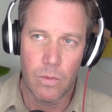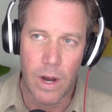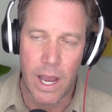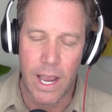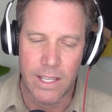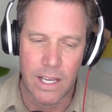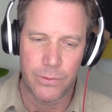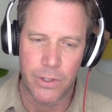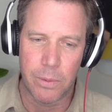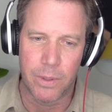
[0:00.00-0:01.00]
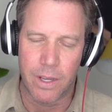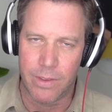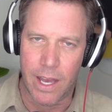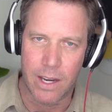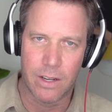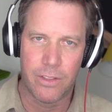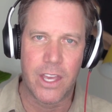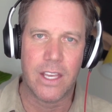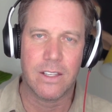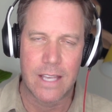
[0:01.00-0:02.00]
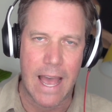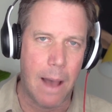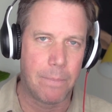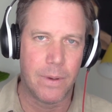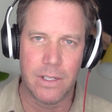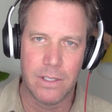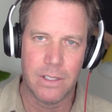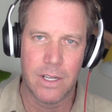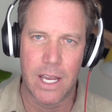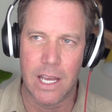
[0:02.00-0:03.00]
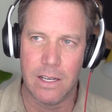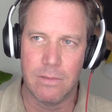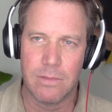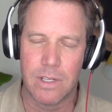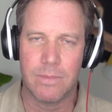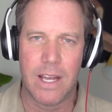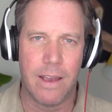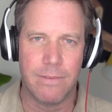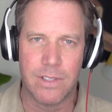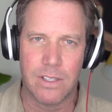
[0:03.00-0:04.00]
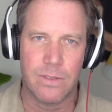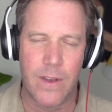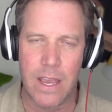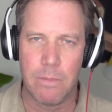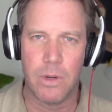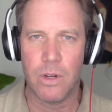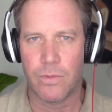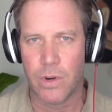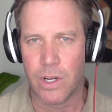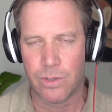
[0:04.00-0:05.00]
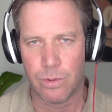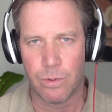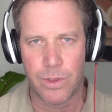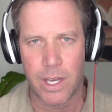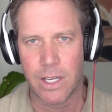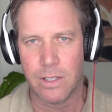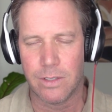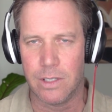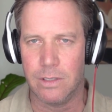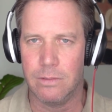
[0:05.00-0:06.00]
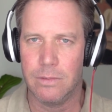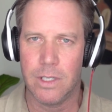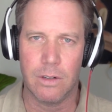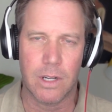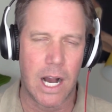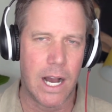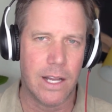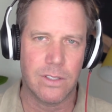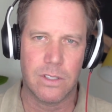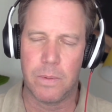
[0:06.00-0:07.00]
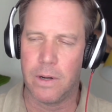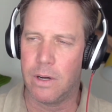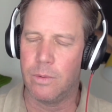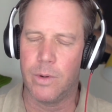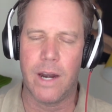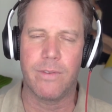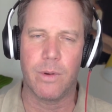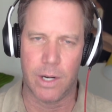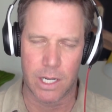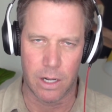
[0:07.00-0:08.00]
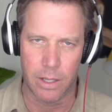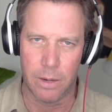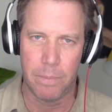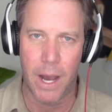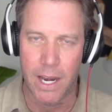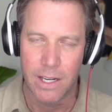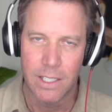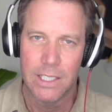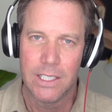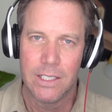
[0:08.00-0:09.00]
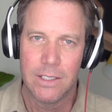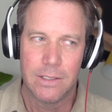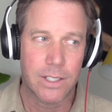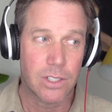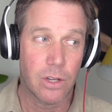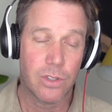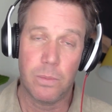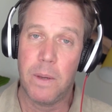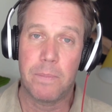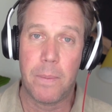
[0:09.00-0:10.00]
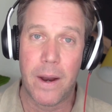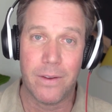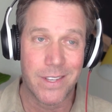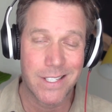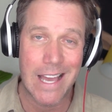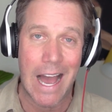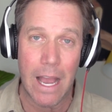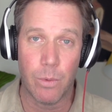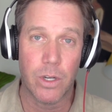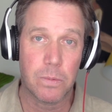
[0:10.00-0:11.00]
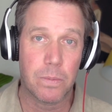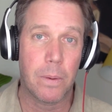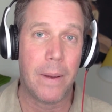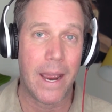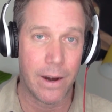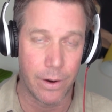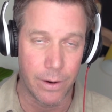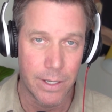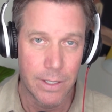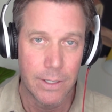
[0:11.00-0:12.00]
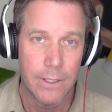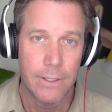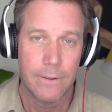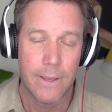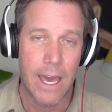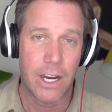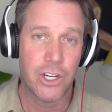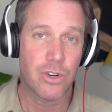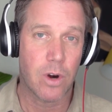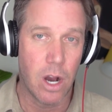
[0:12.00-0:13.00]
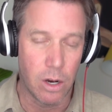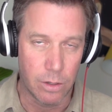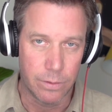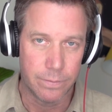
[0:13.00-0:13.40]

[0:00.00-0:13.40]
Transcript: I definitely believe that things happen, and sometimes it's fate maneuvering us through things, and God, spirit, whatever you want to call it. But let's also be prepared. This guy was prepared. He had a drone.